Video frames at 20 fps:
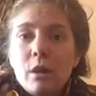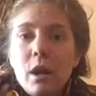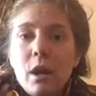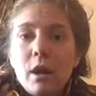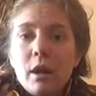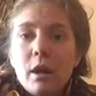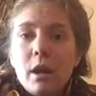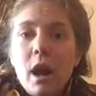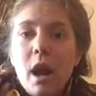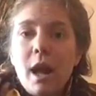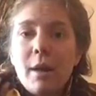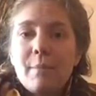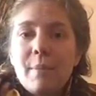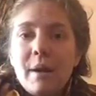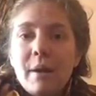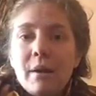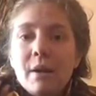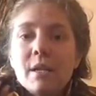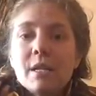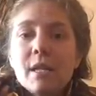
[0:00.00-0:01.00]
a
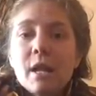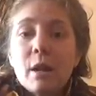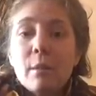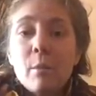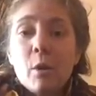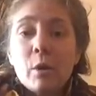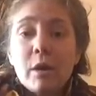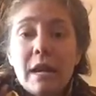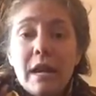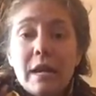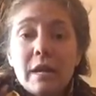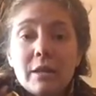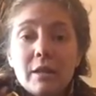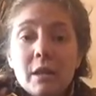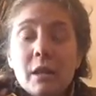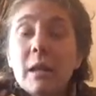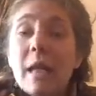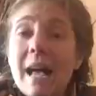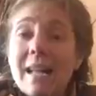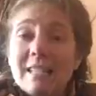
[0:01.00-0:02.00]
godparent ceremony the
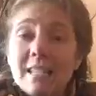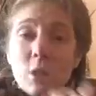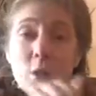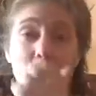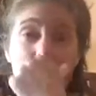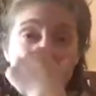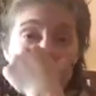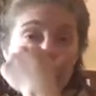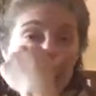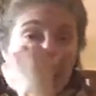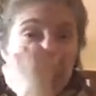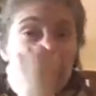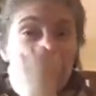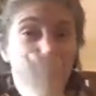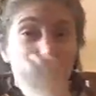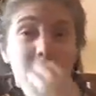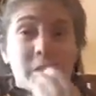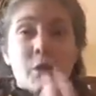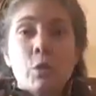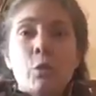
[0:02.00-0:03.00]
classic way, but we're still
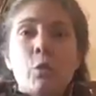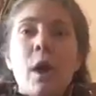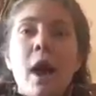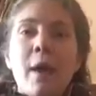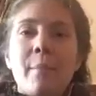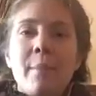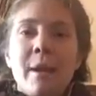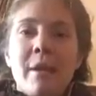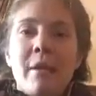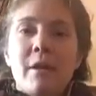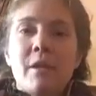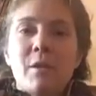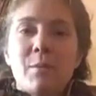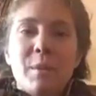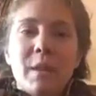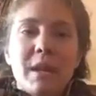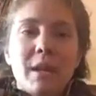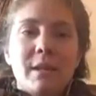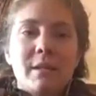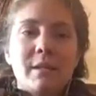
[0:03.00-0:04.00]
going to do godparents
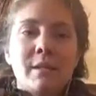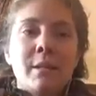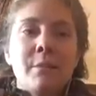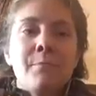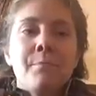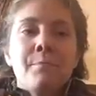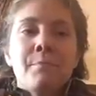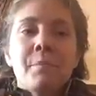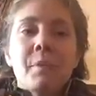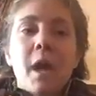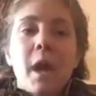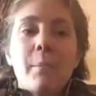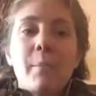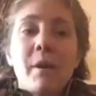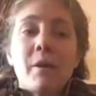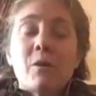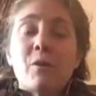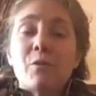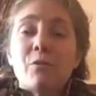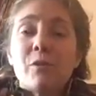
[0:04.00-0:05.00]
because
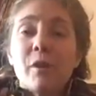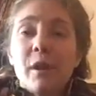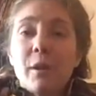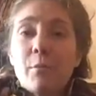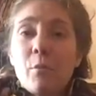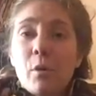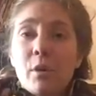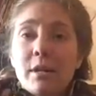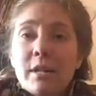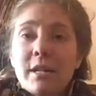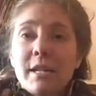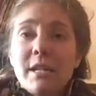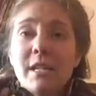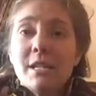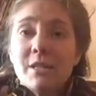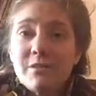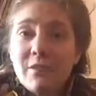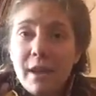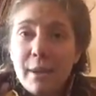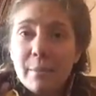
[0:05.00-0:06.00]
godparents are very important in
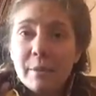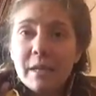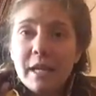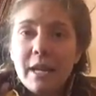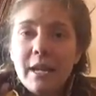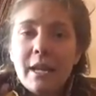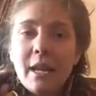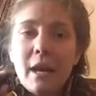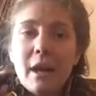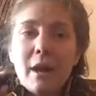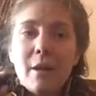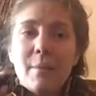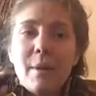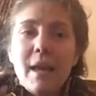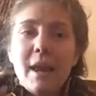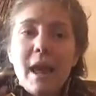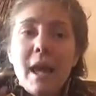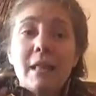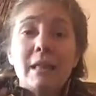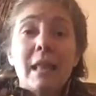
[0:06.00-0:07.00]
his family.
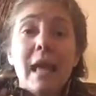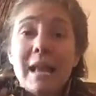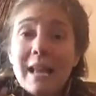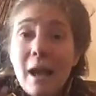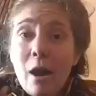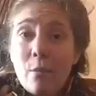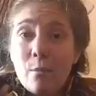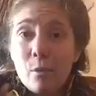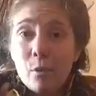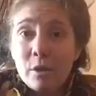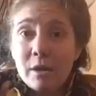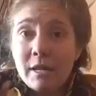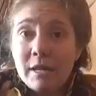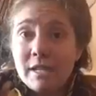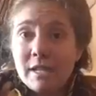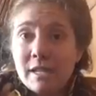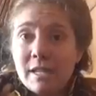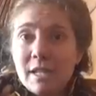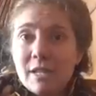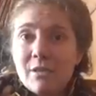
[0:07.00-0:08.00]
And I like how important it
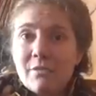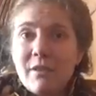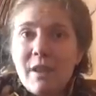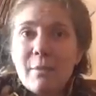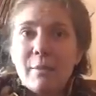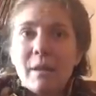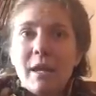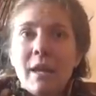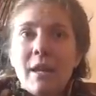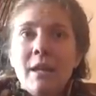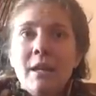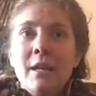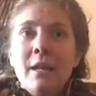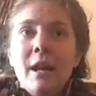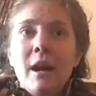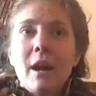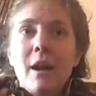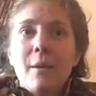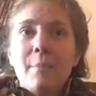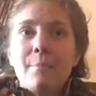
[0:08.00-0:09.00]
is in his family.
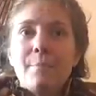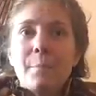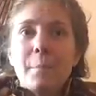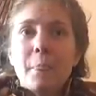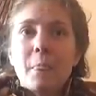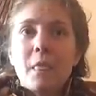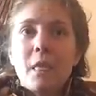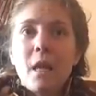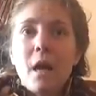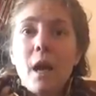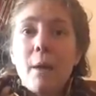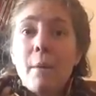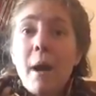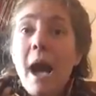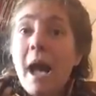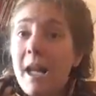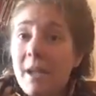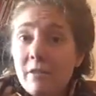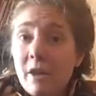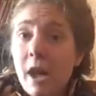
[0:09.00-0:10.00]

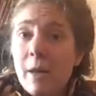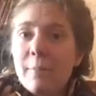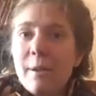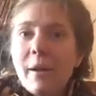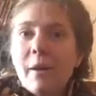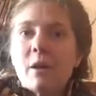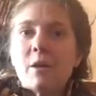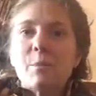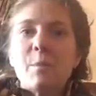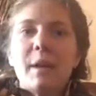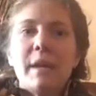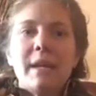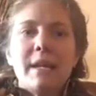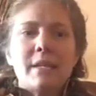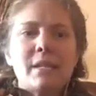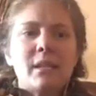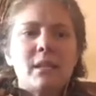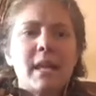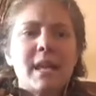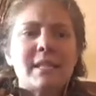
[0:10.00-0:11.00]
I have godparents, but
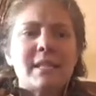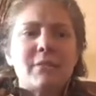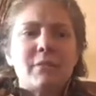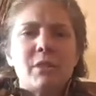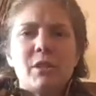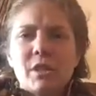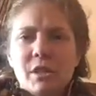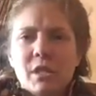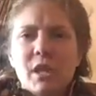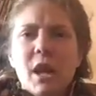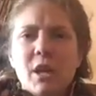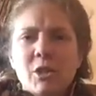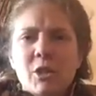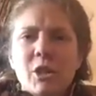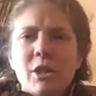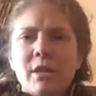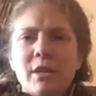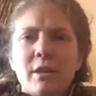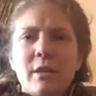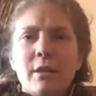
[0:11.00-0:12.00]
it's less of a
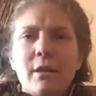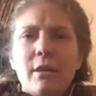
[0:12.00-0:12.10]
discussion